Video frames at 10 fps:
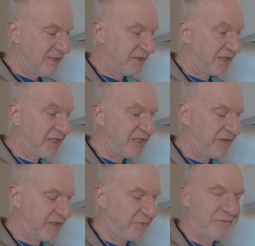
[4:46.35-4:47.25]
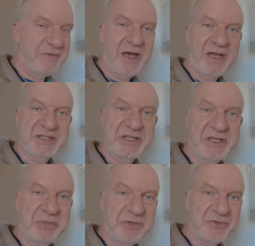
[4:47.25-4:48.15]
And the key thing with that is
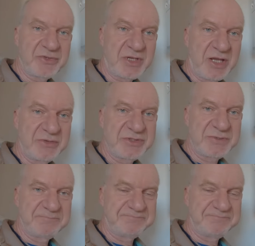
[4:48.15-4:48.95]
keeping doors closed.